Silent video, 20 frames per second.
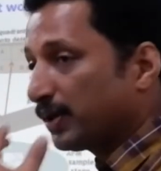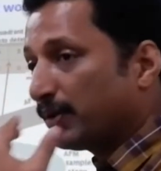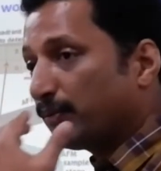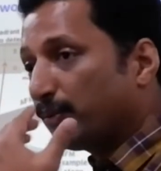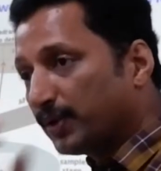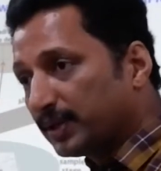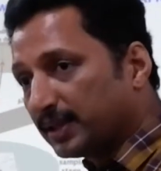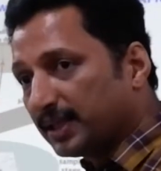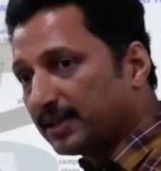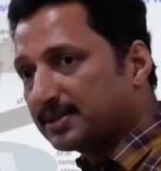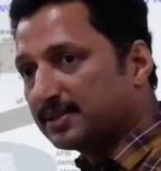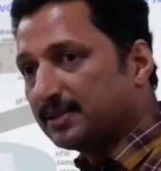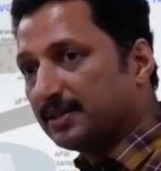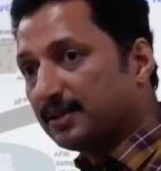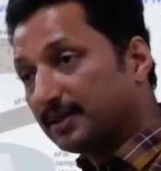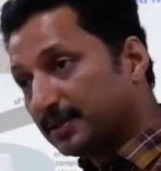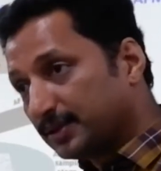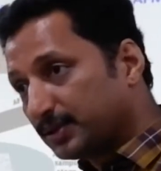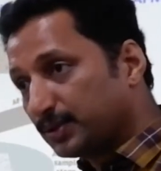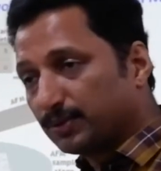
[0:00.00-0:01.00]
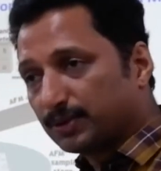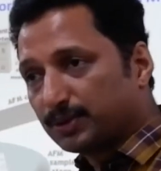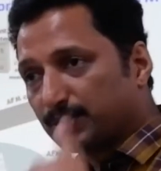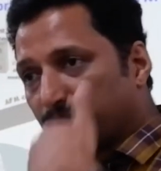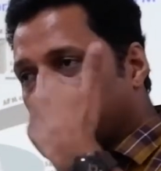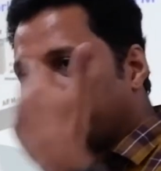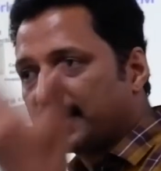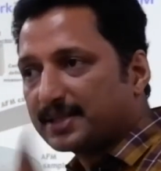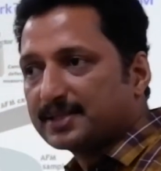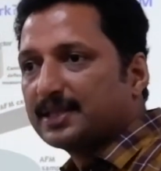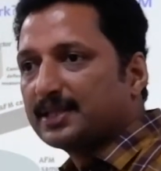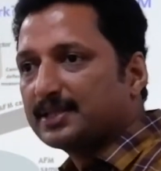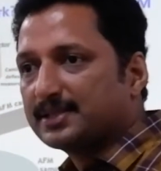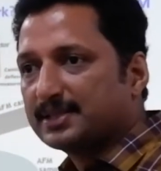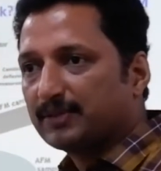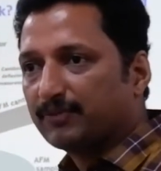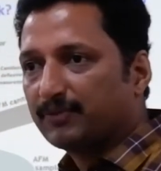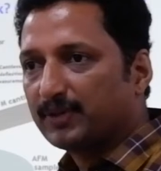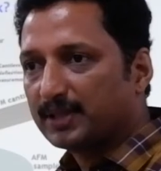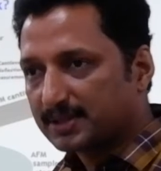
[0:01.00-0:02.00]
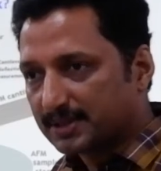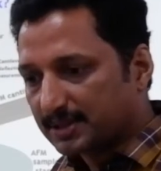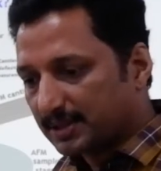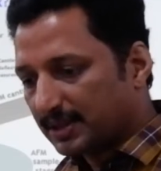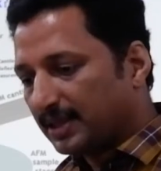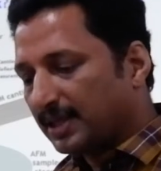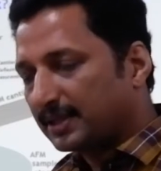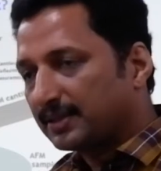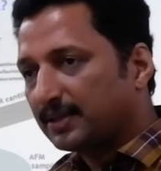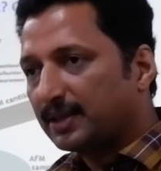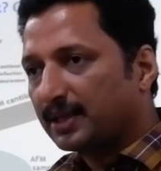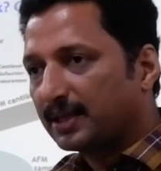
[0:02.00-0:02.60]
to avoid that, to increase that stiffness in other